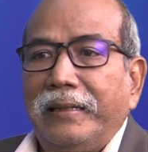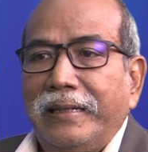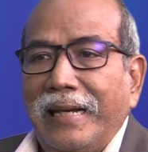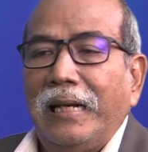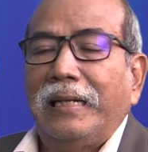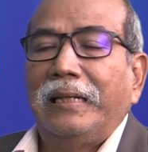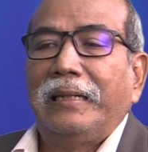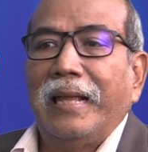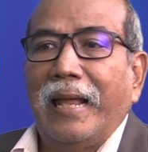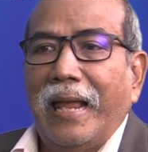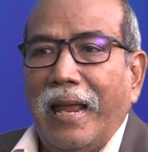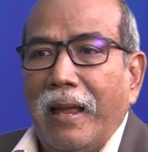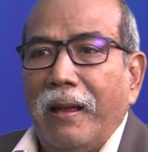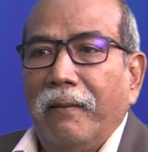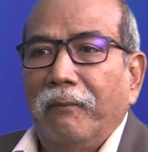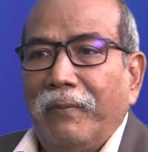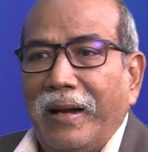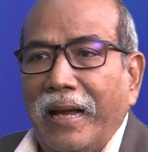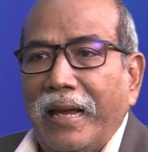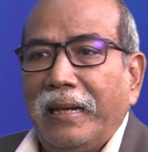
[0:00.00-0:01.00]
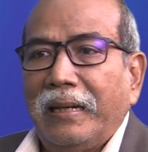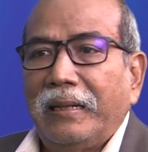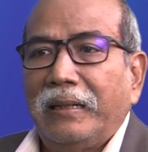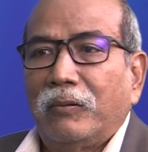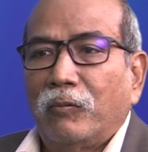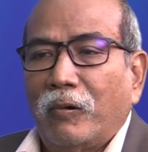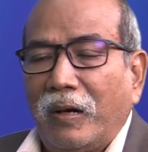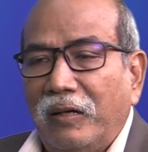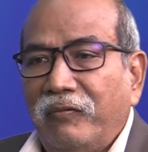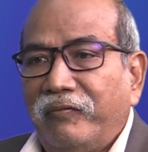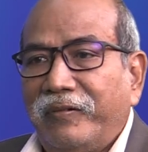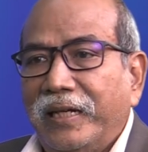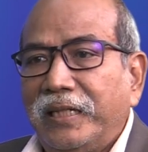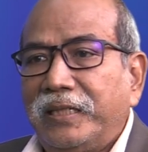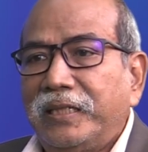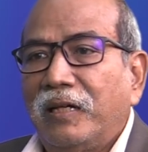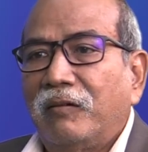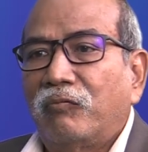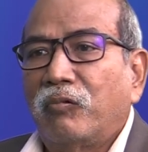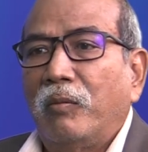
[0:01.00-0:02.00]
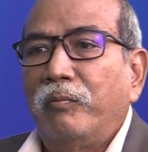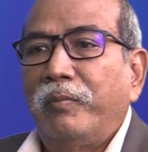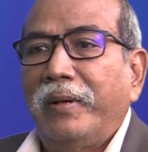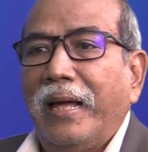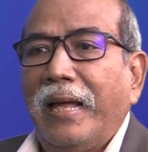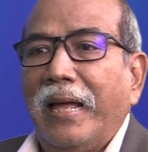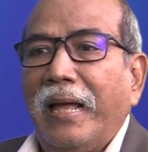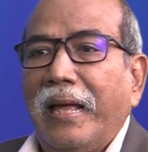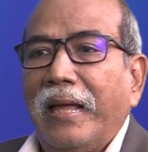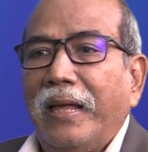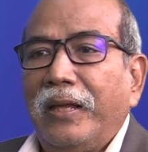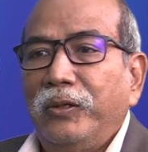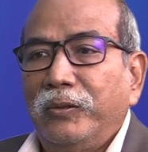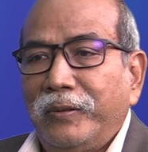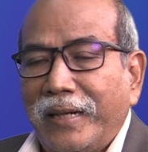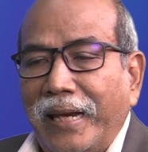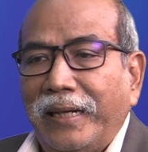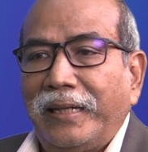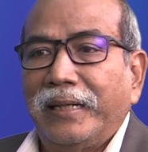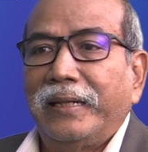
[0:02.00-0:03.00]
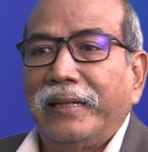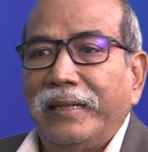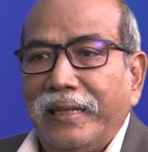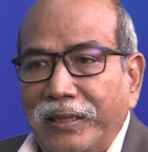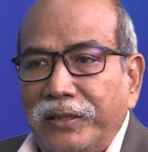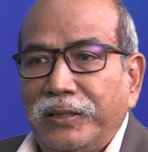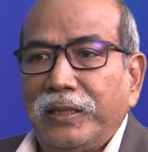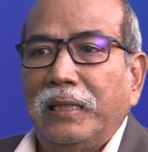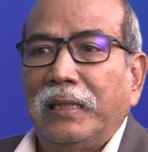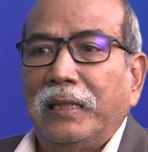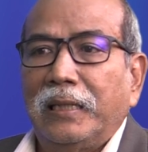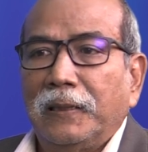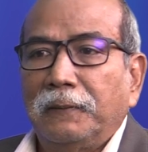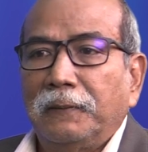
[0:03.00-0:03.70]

that's my qualification from the United Nations.